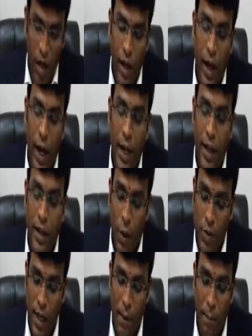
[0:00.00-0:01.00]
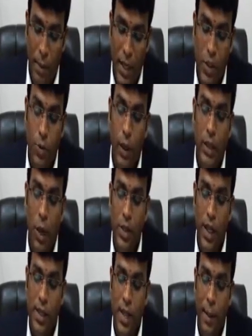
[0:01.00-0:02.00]
80,000 plus 12,000
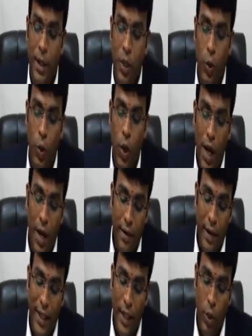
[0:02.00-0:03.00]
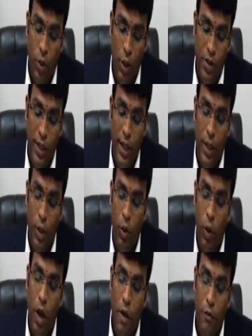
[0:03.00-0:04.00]
is coming to 92,000
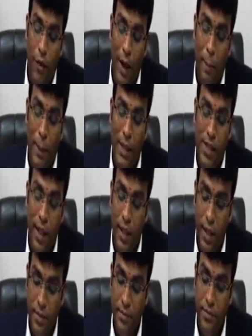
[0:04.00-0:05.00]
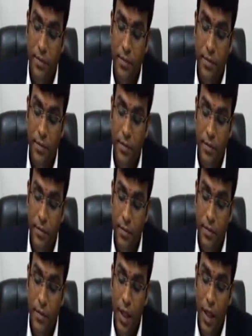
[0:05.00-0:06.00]
into 5%.
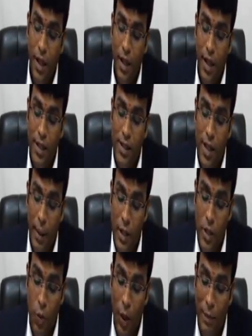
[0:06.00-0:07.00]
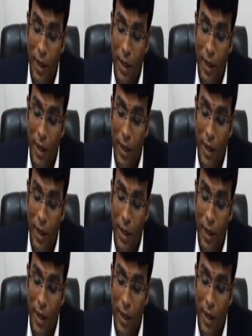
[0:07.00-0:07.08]
It's coming to what, my dear